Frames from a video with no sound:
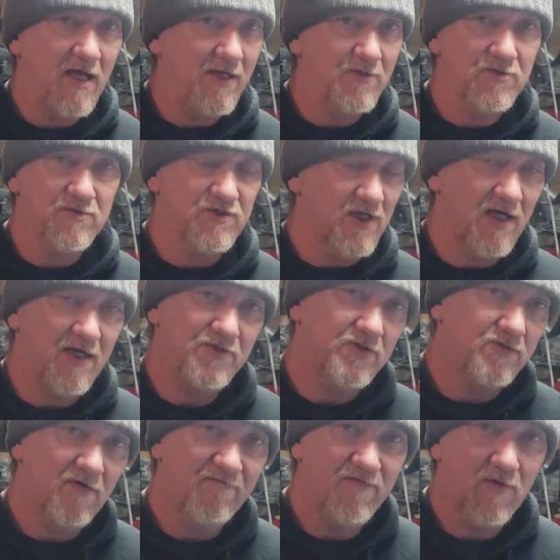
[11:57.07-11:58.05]

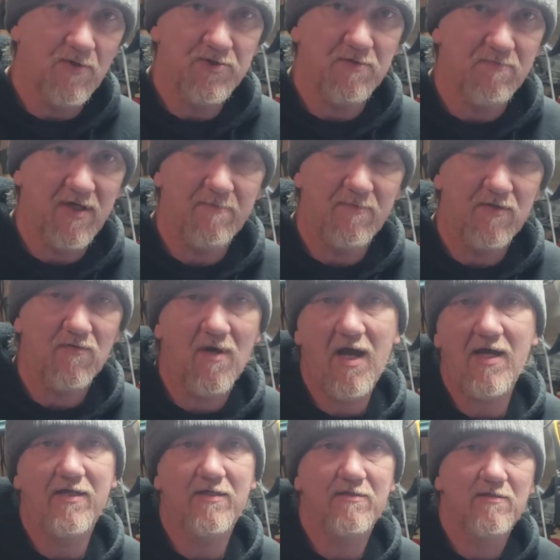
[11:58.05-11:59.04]
exercising their First Amendment
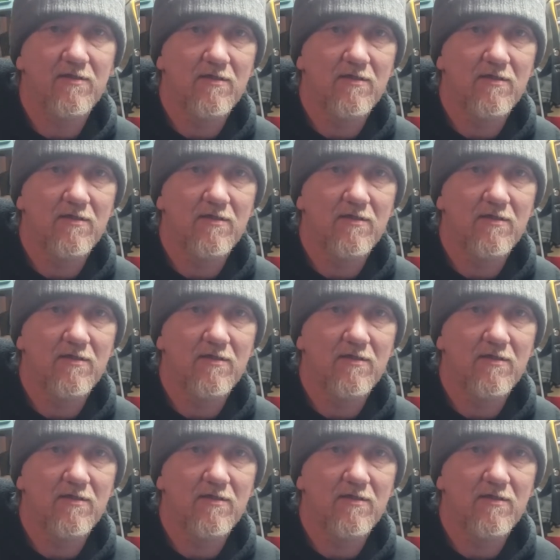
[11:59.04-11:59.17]
right.